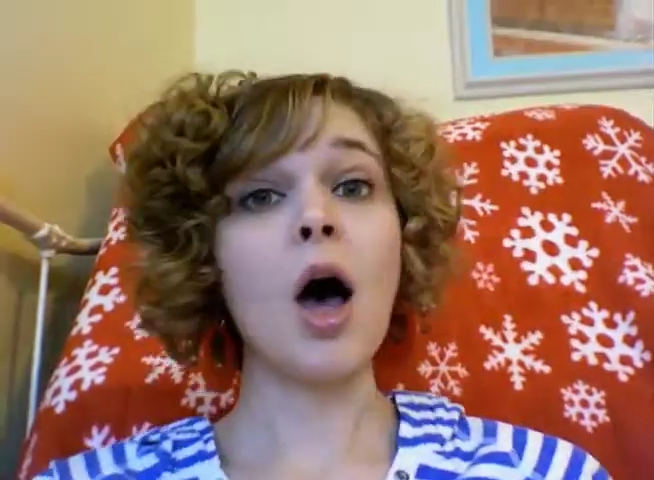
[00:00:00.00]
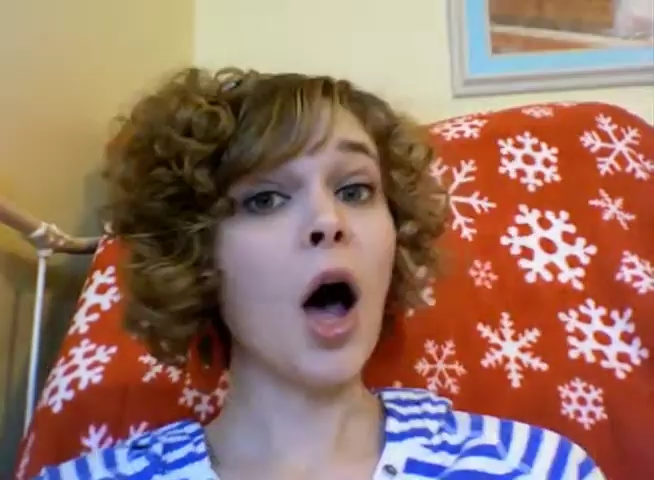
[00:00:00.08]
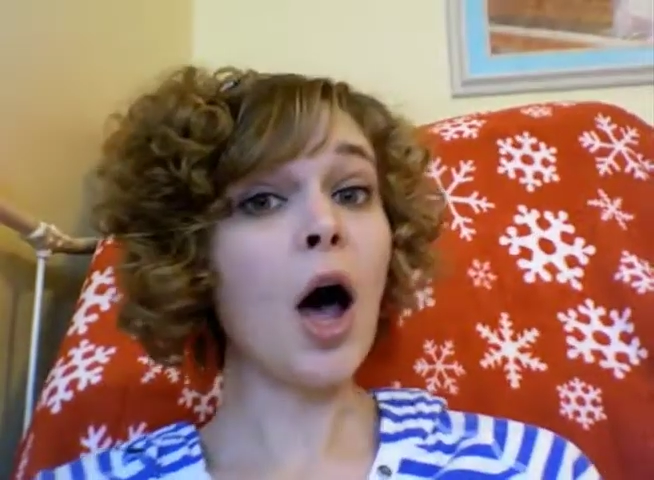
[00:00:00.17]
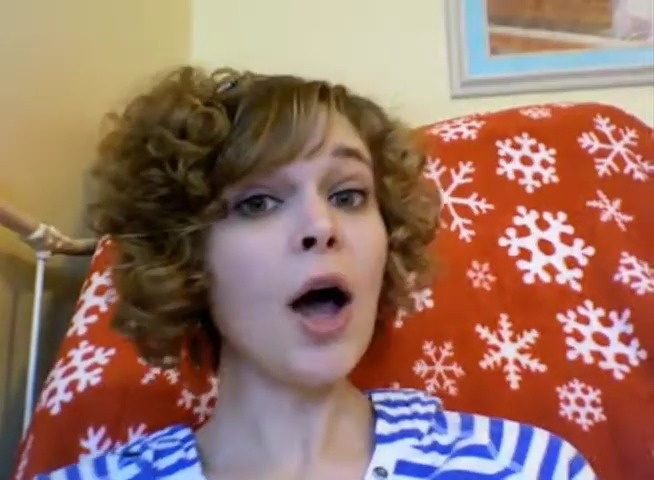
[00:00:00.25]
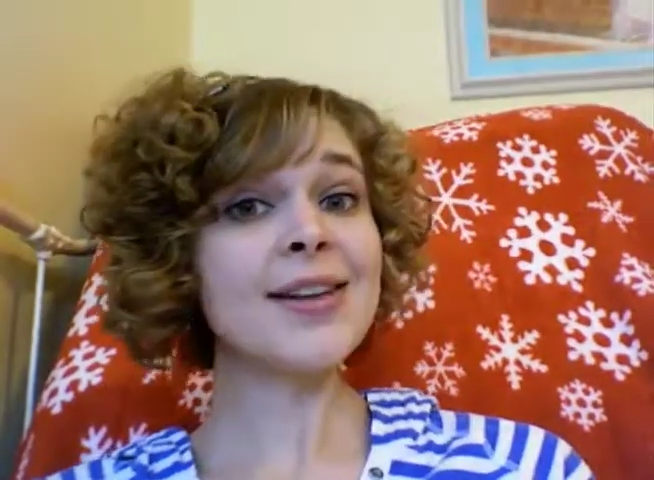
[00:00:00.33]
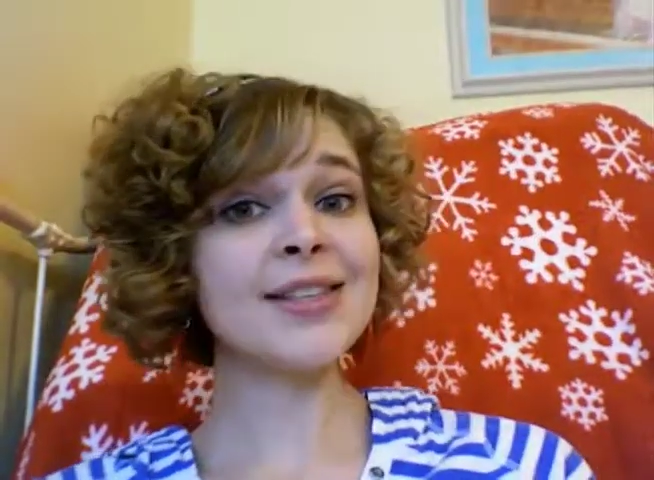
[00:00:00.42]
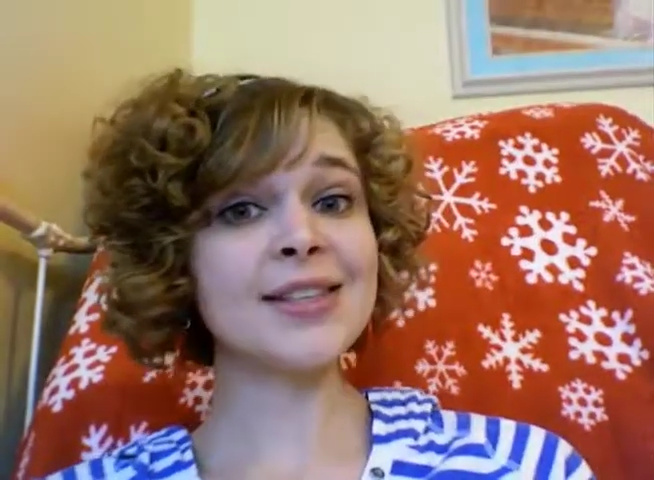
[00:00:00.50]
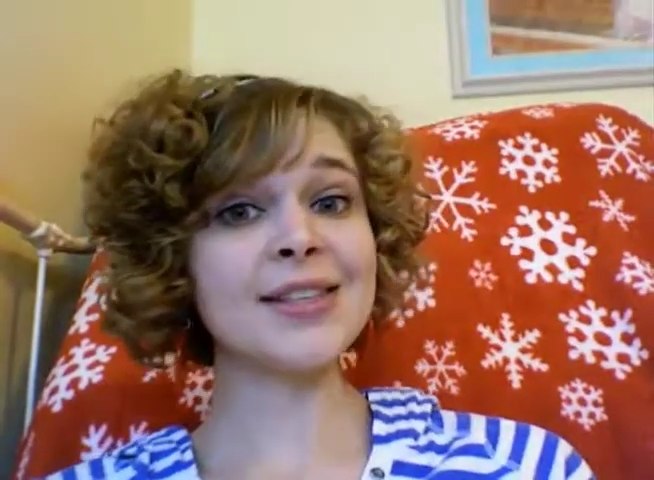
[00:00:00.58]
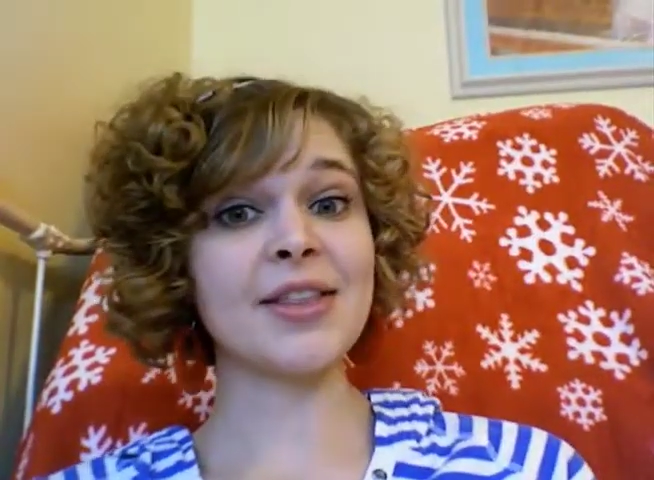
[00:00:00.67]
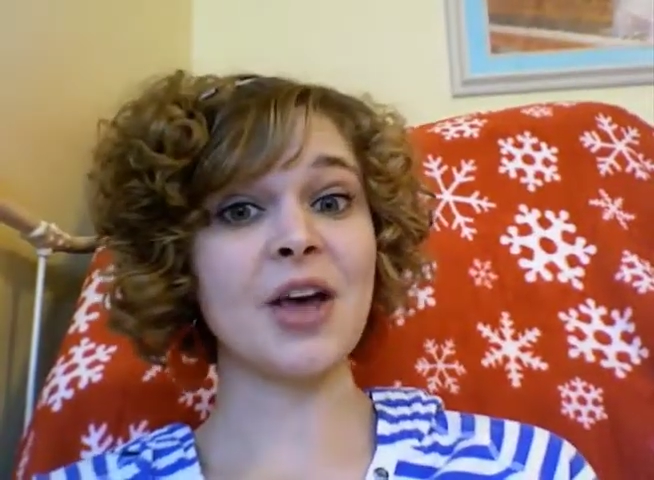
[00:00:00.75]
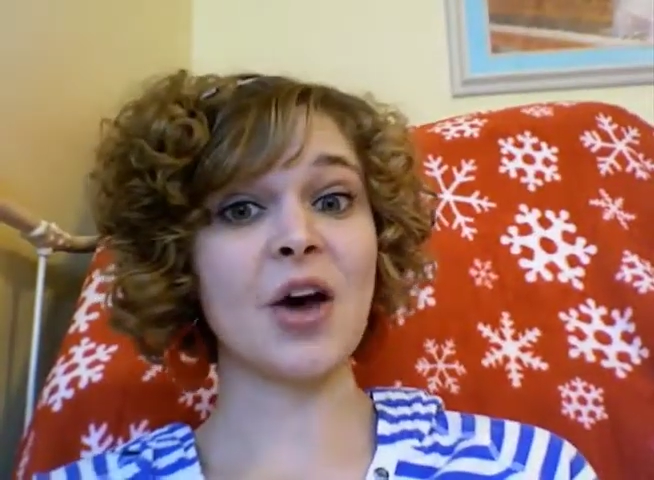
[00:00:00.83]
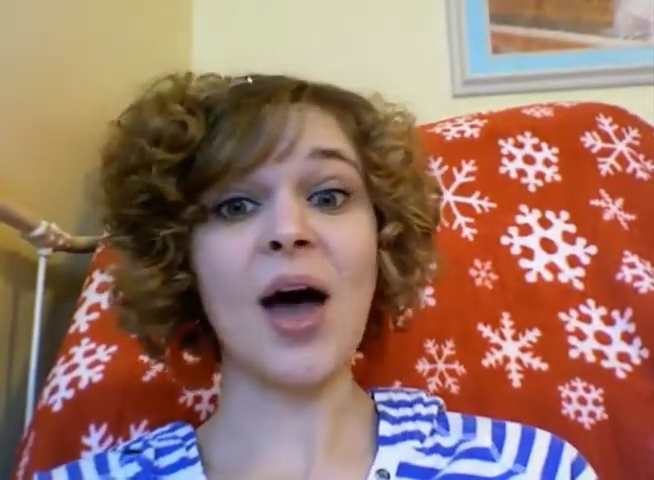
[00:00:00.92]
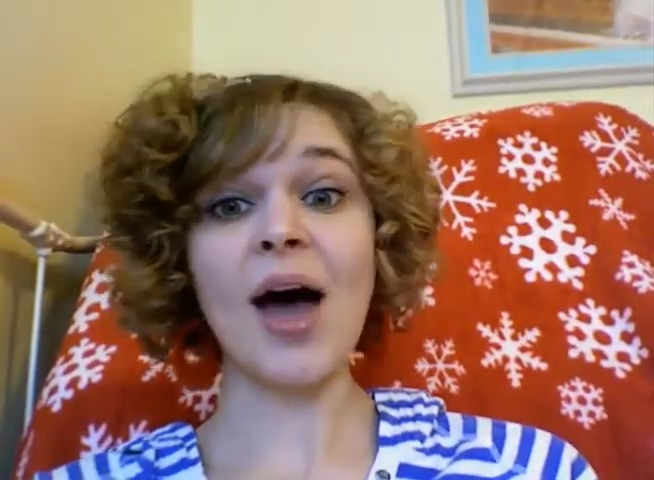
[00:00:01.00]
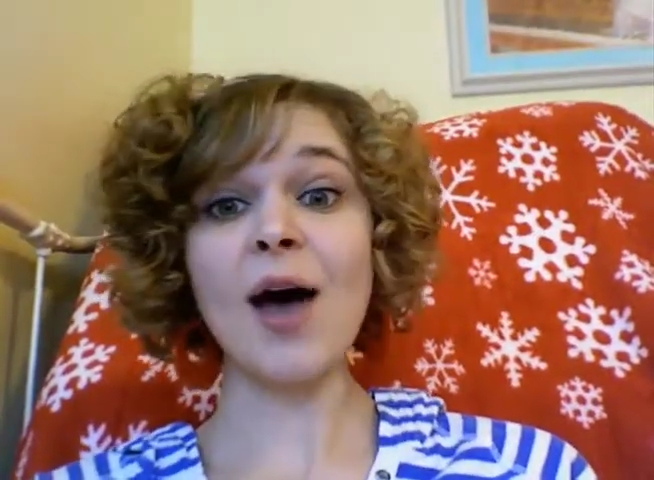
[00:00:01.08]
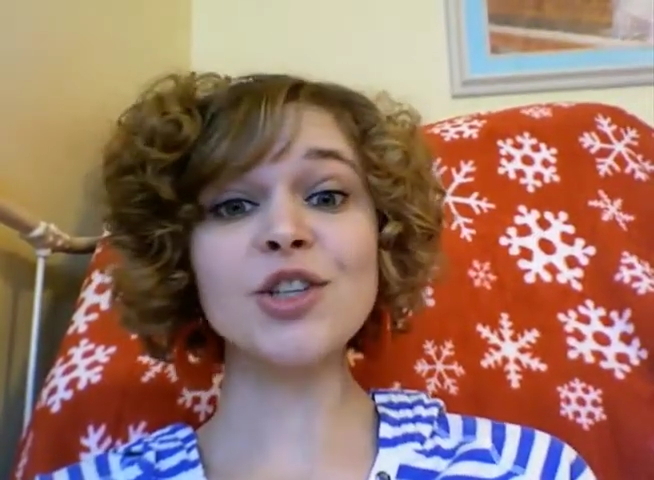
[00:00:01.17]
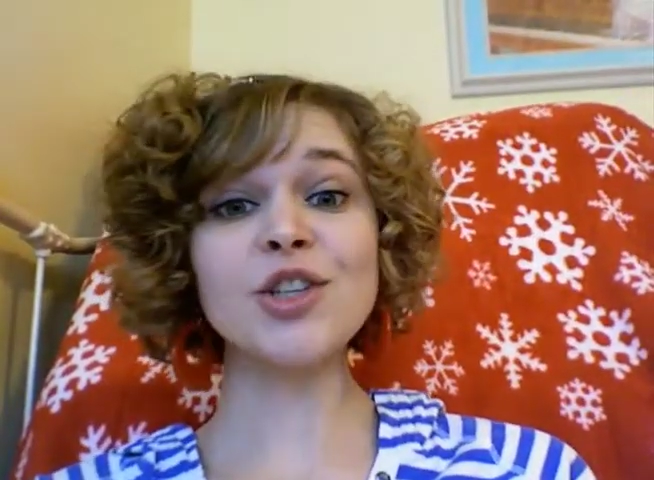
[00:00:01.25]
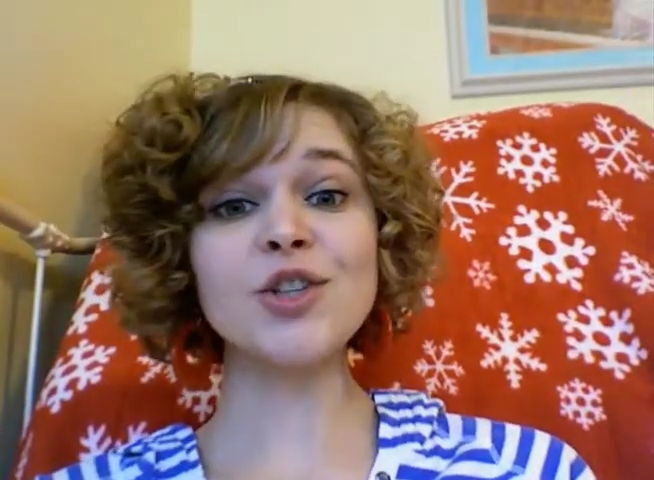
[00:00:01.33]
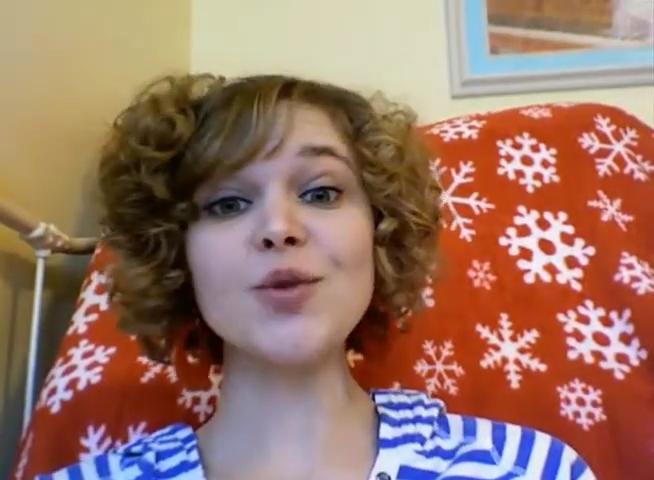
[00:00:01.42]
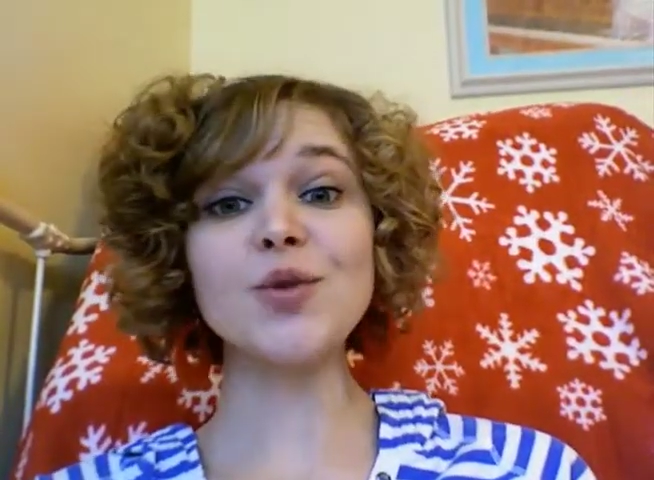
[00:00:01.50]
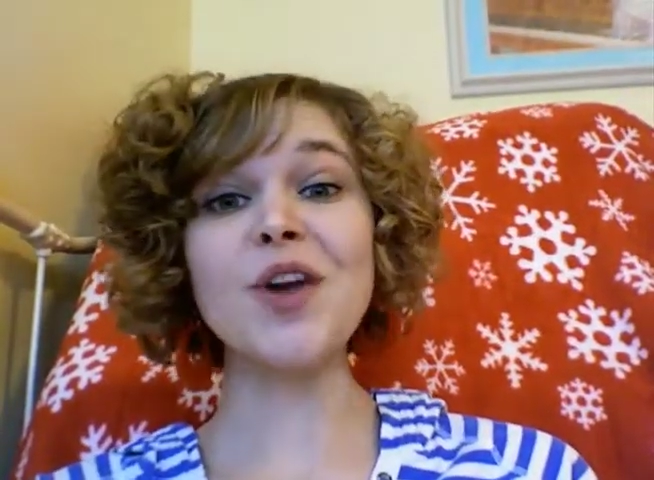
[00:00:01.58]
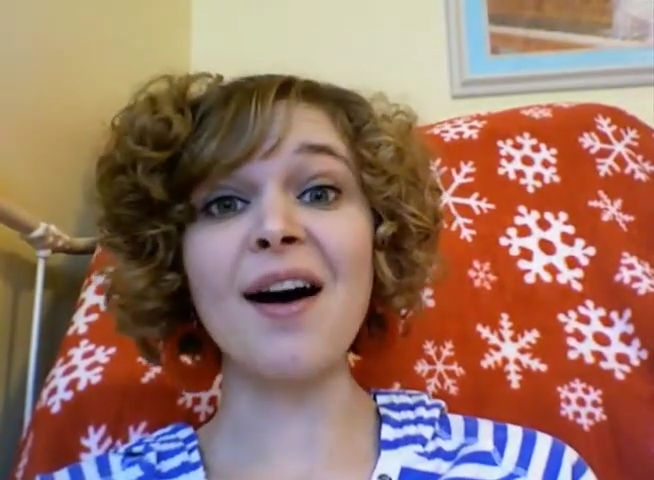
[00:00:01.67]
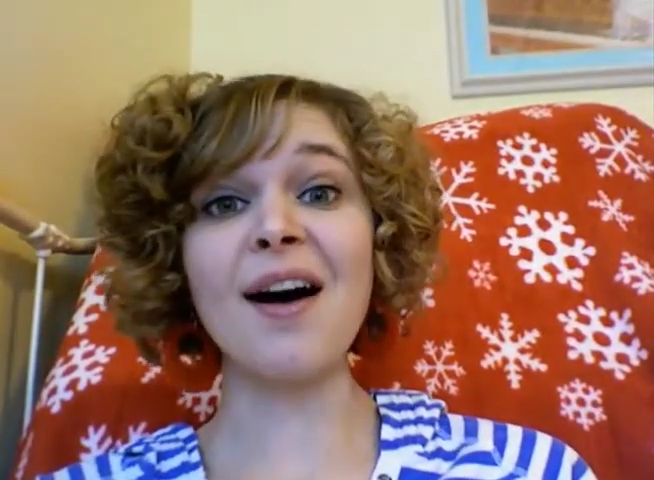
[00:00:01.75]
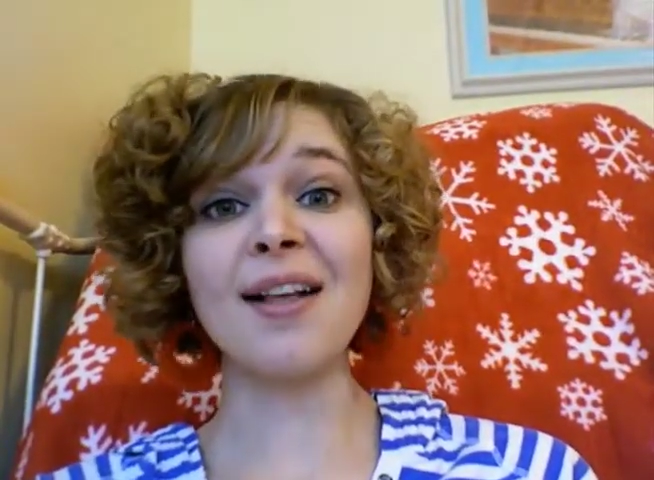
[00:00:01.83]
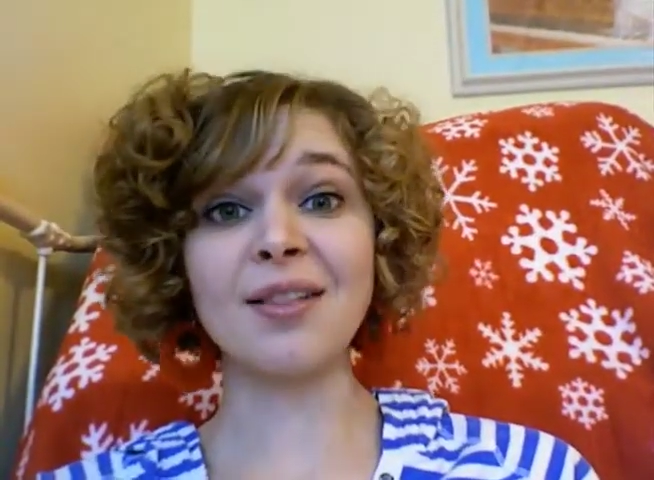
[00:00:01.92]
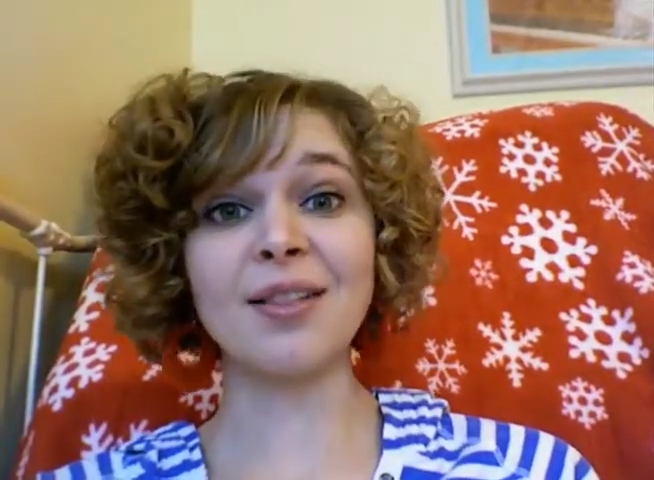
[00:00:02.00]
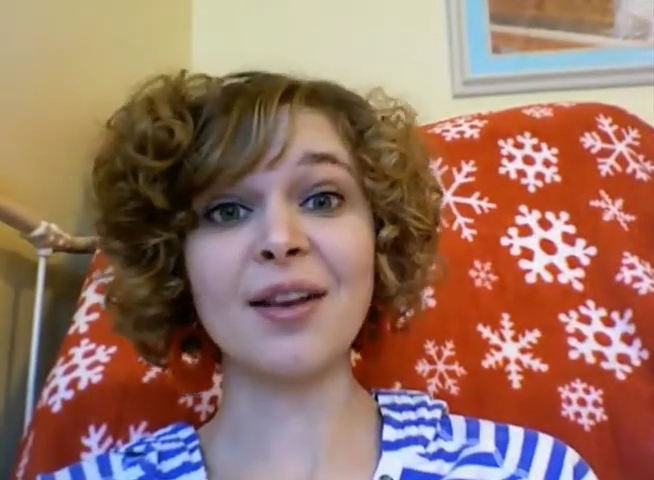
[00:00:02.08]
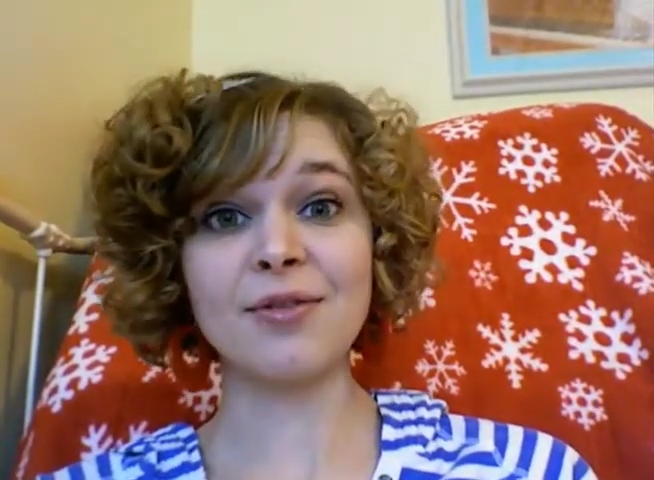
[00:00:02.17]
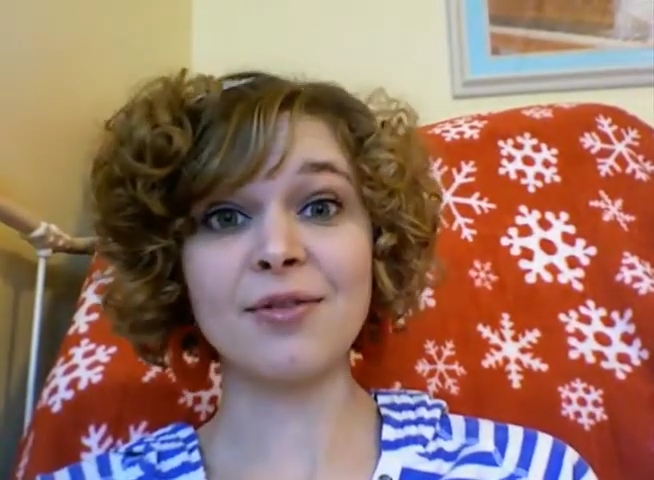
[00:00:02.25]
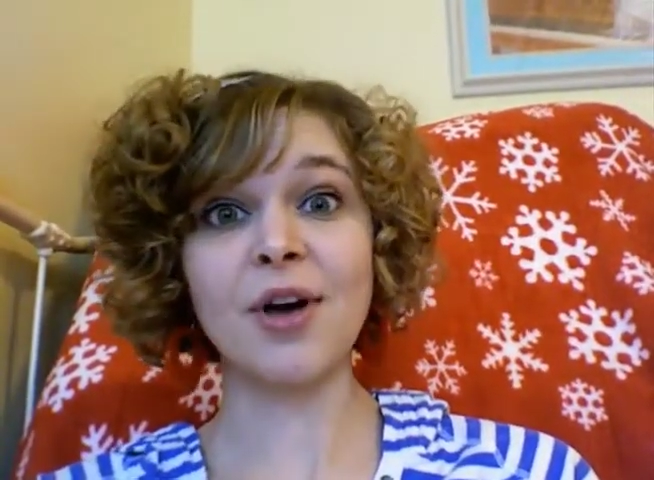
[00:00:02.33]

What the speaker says: Honestly, though, how could you not love the